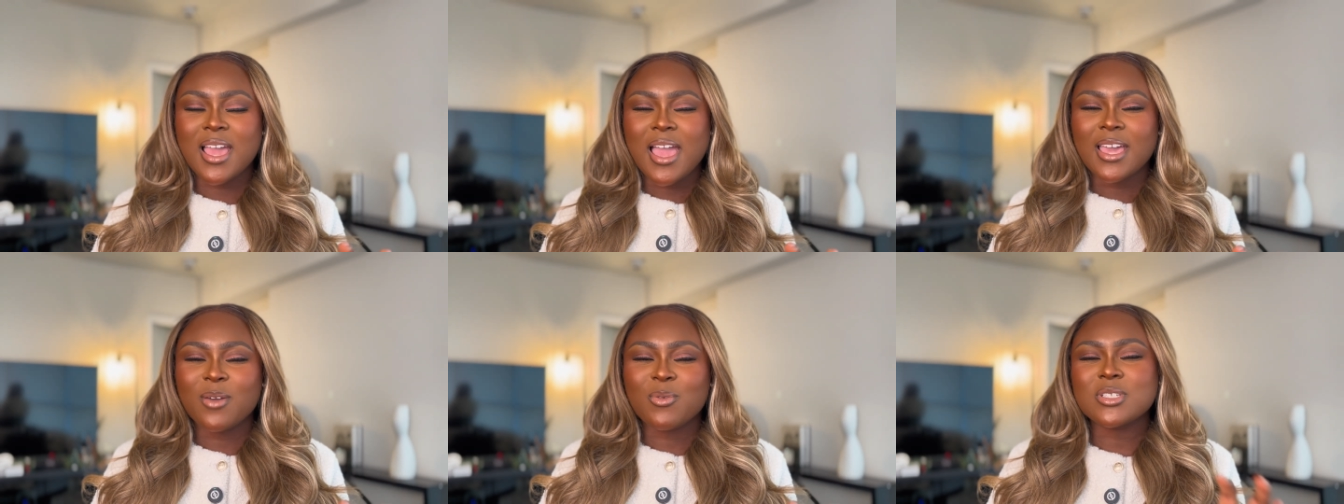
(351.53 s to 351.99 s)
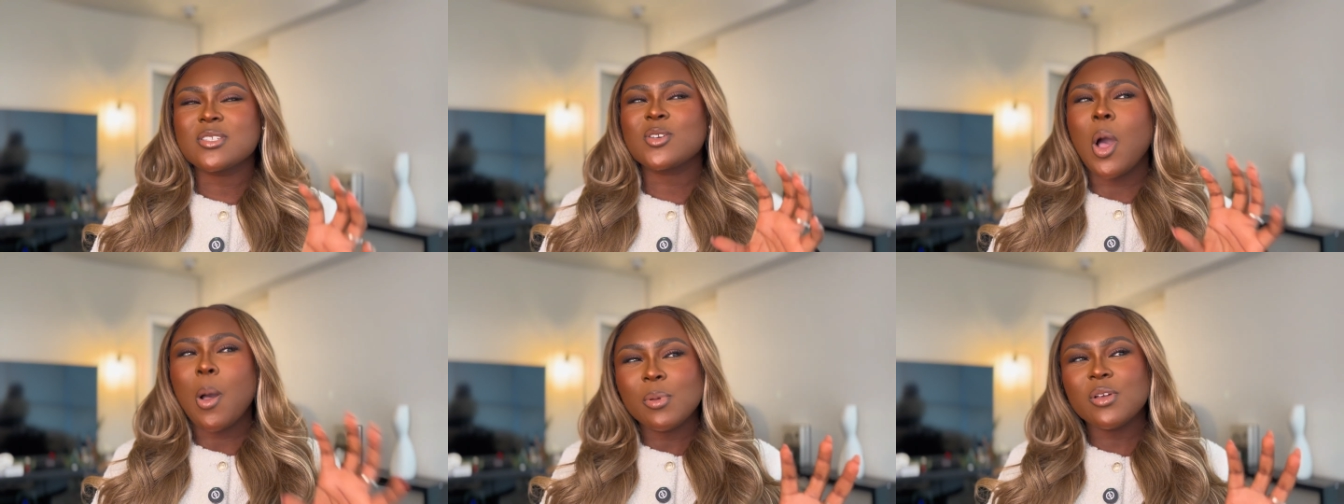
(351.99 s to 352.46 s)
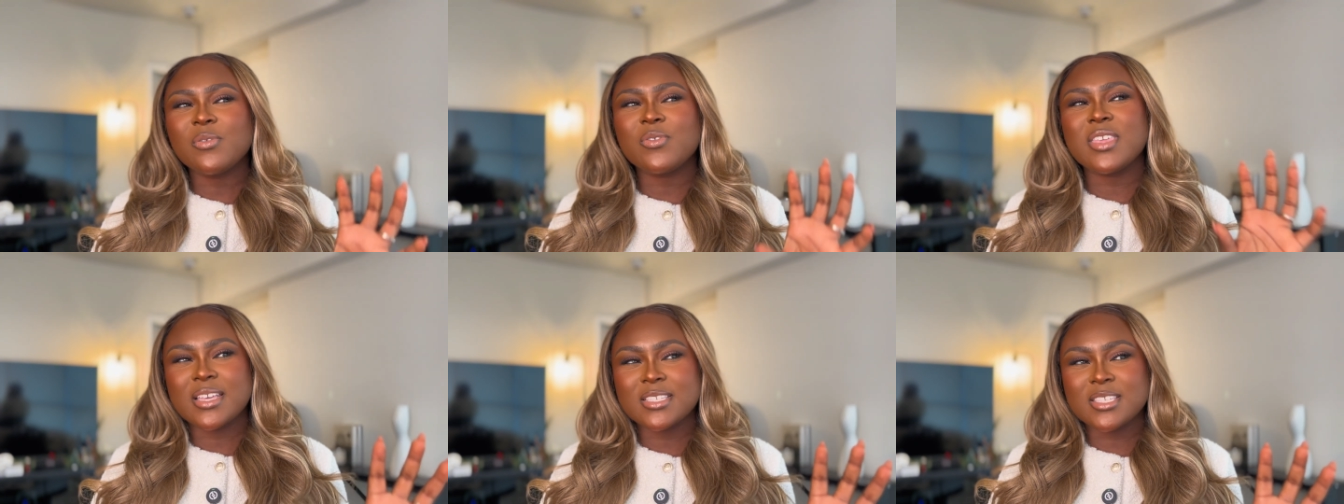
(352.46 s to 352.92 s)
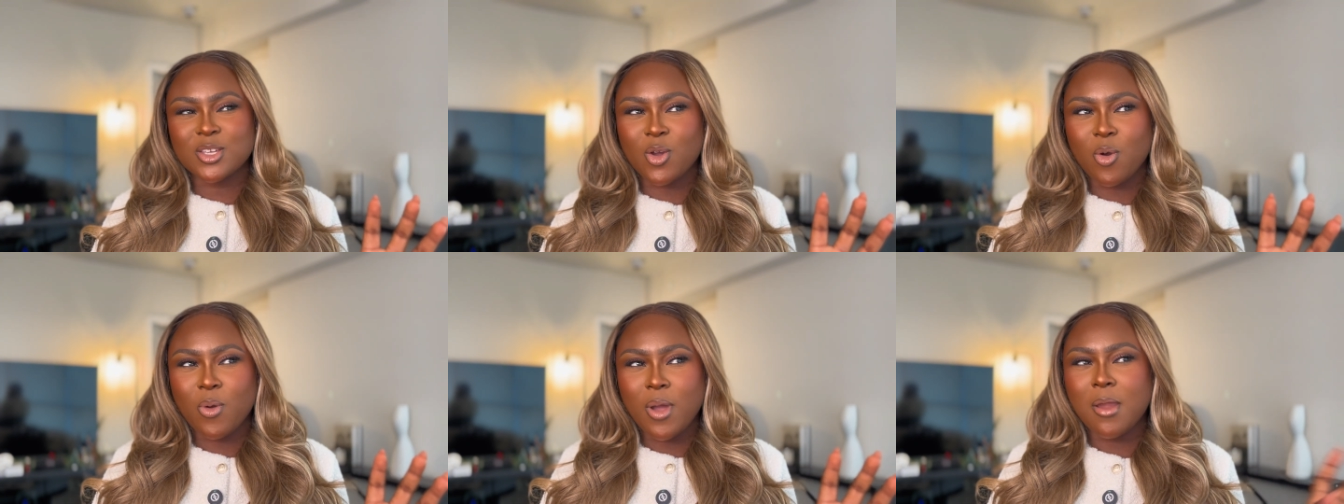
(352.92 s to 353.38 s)
it was a couple of years
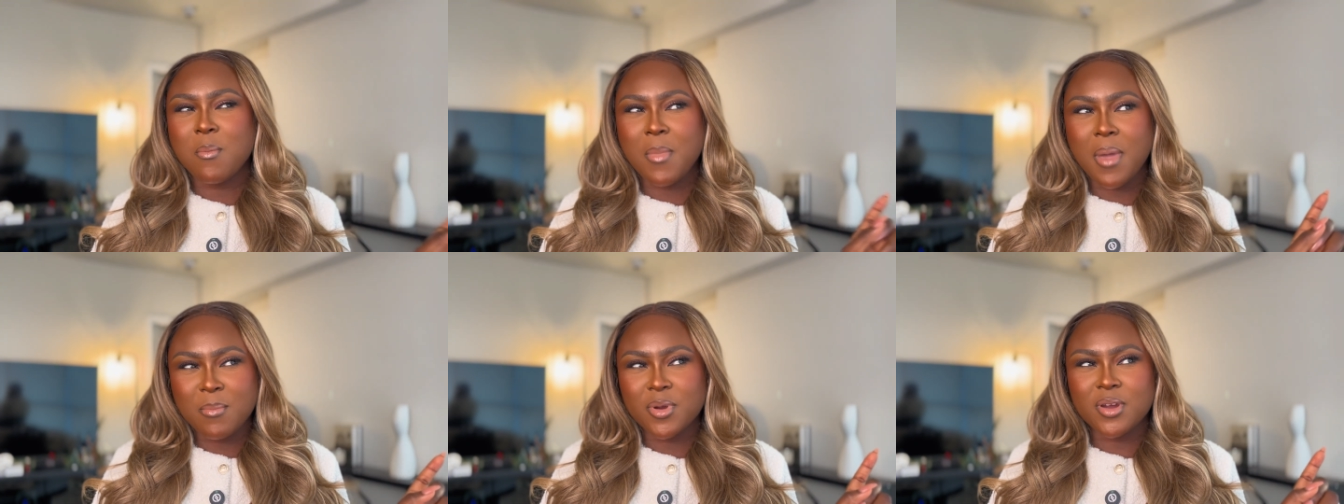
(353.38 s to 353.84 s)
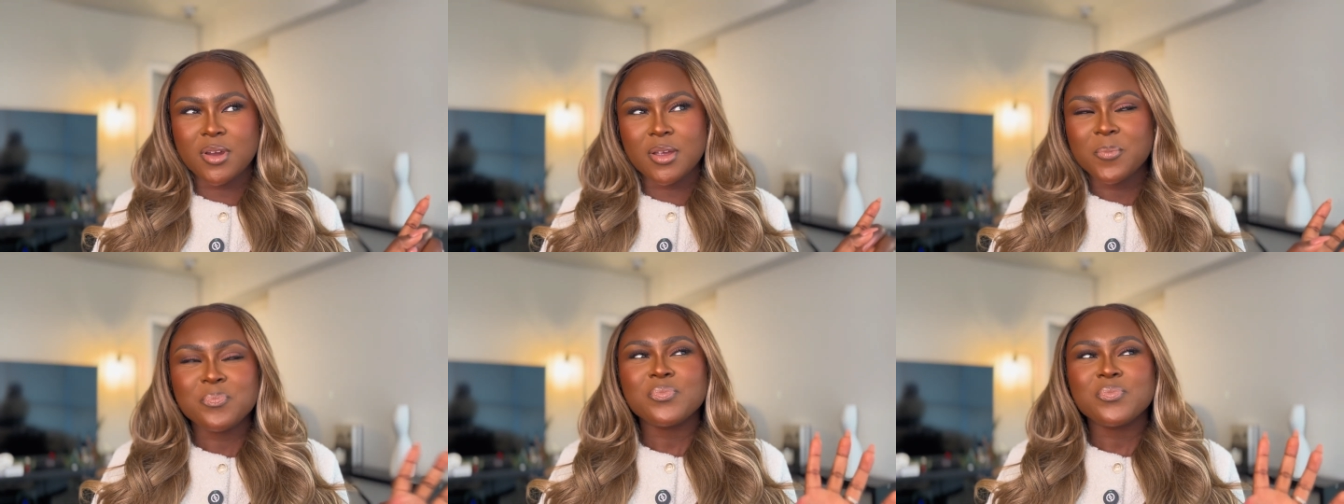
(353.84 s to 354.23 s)
ago, I remember.